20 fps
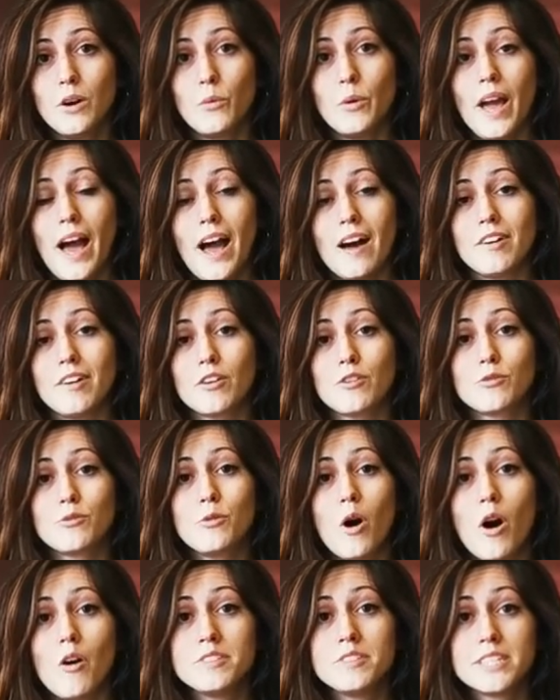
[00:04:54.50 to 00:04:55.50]
We have a
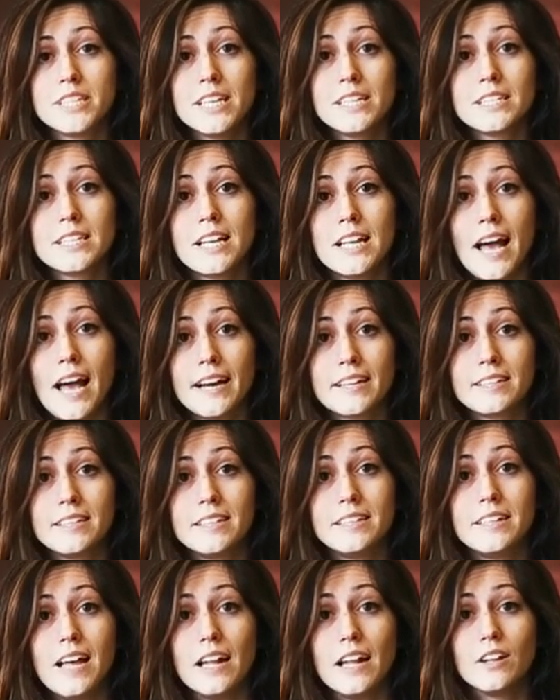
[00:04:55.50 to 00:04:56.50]
crew of six
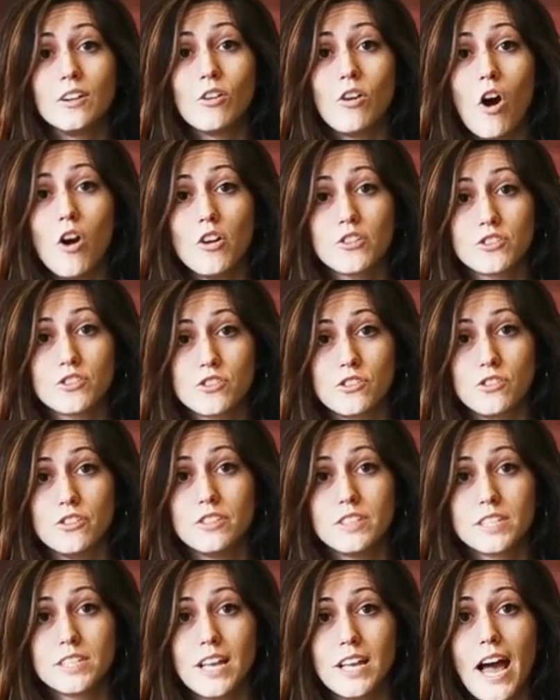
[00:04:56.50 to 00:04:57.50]
selected analog
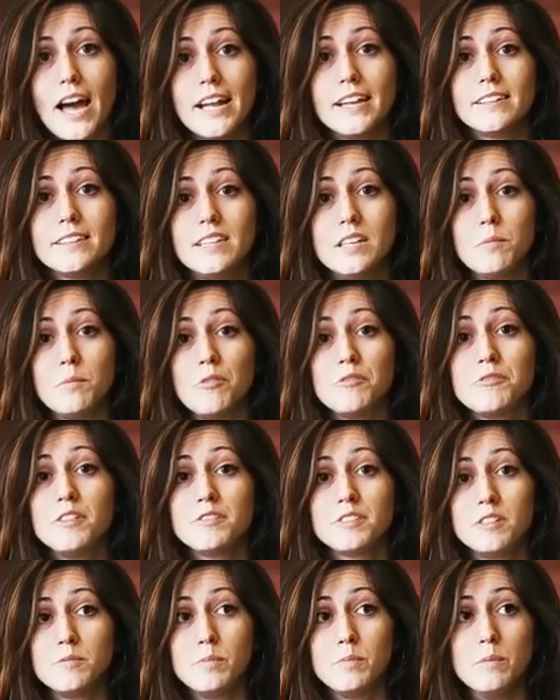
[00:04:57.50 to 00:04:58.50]
astronauts and a team of
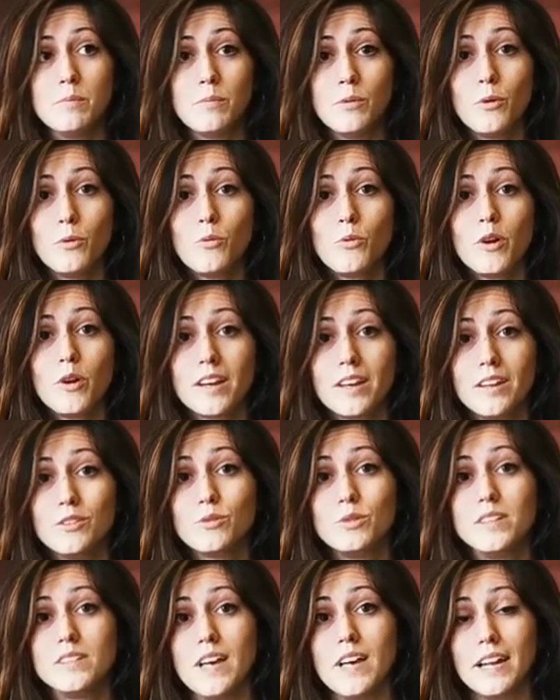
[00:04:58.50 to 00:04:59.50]
50 people working
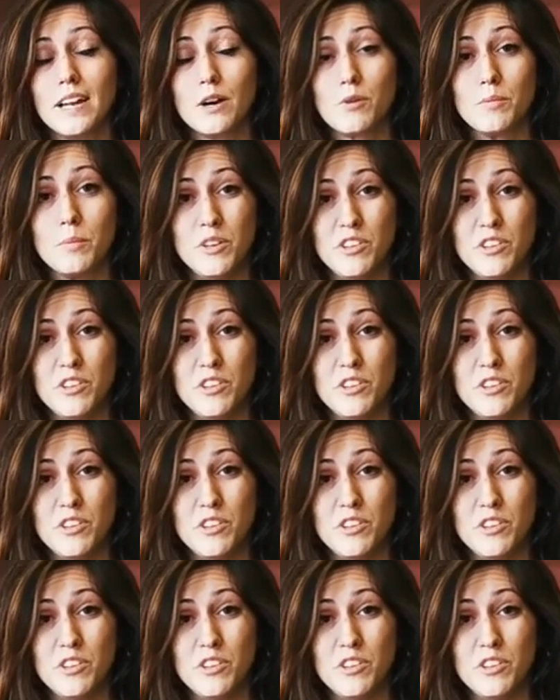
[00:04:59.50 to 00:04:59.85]
to design our